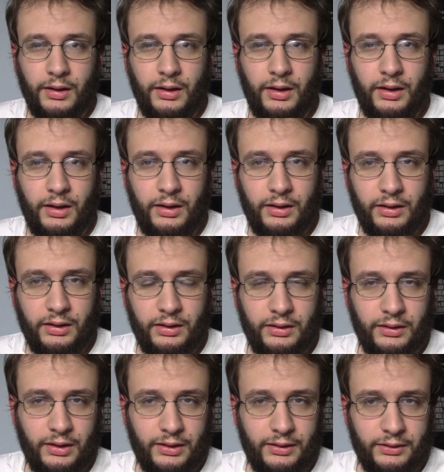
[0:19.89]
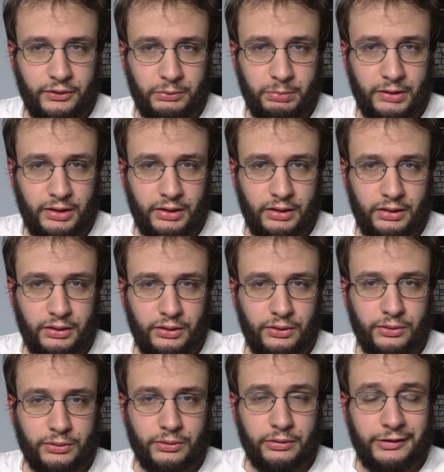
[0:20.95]
And that has been
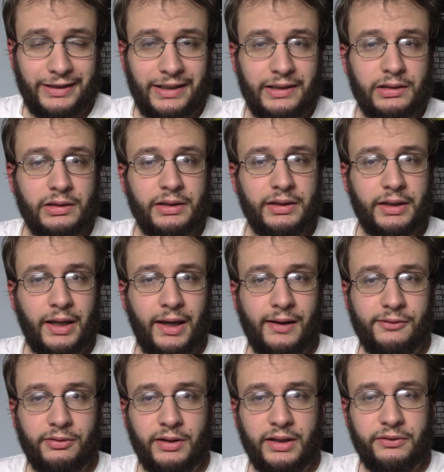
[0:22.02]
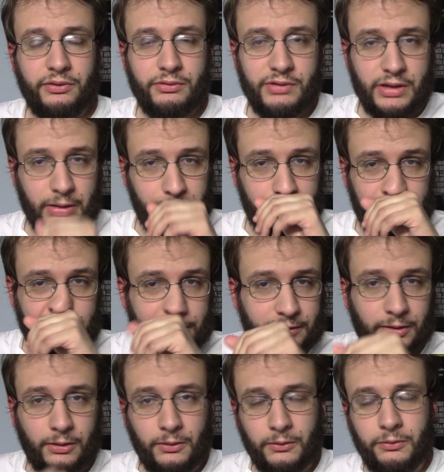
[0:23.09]
your daily Half-Life 3
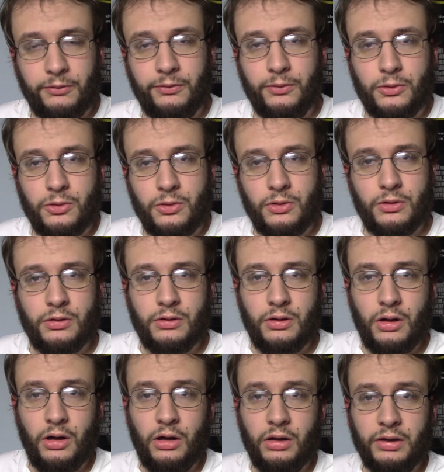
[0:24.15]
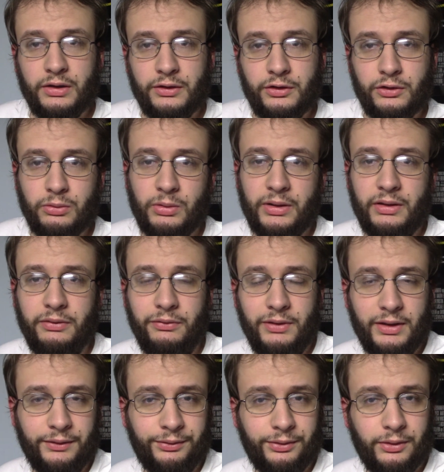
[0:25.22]
update for August
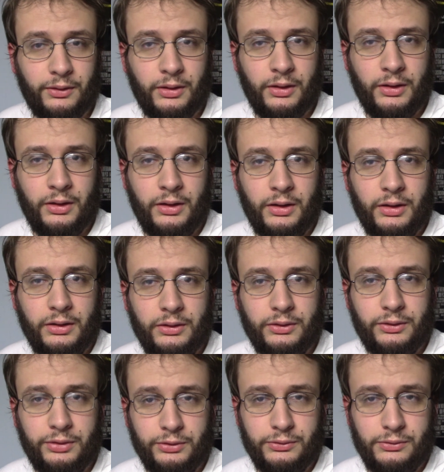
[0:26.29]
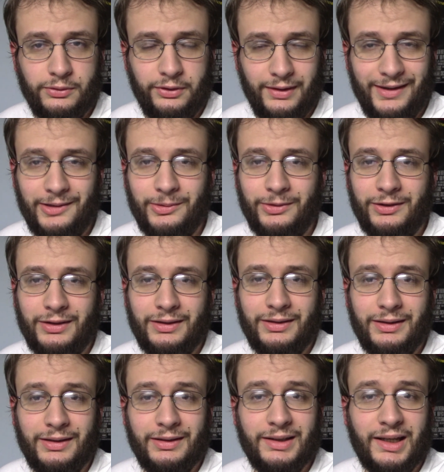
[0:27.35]
25th,
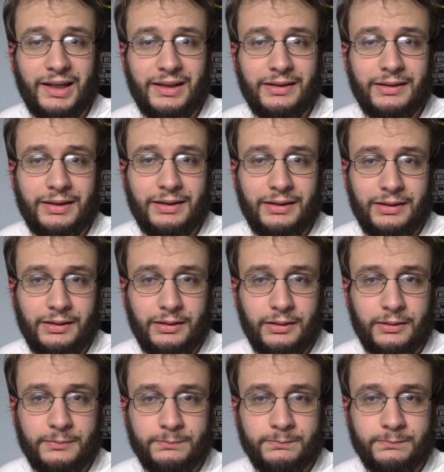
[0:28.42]
2019.